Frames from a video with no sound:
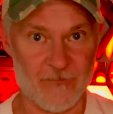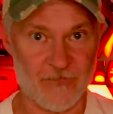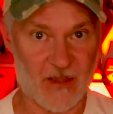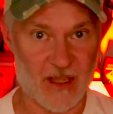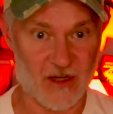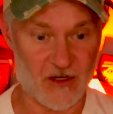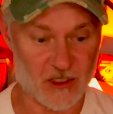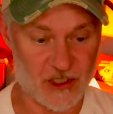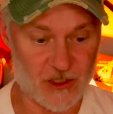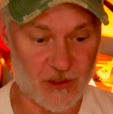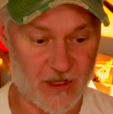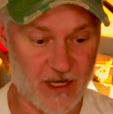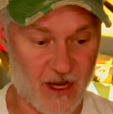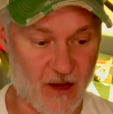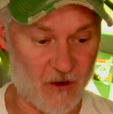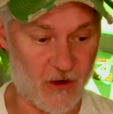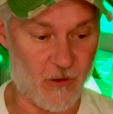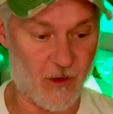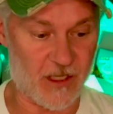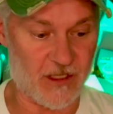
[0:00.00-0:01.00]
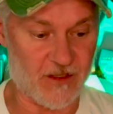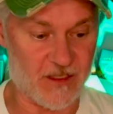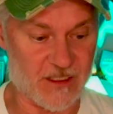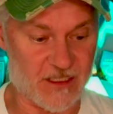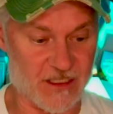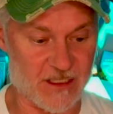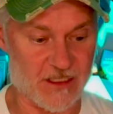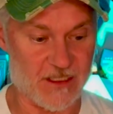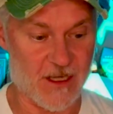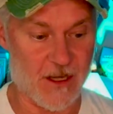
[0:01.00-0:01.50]
and I'll show you how quick this
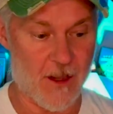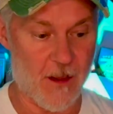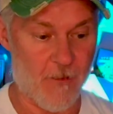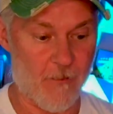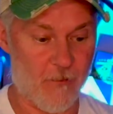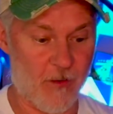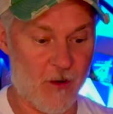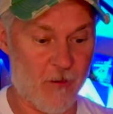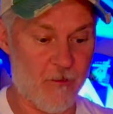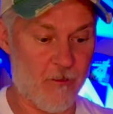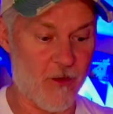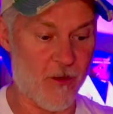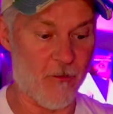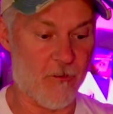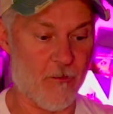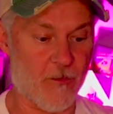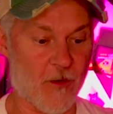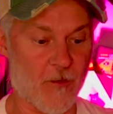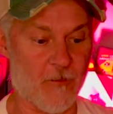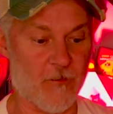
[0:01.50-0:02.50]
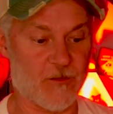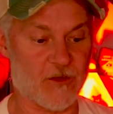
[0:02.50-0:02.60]
is, boom, boom, boom,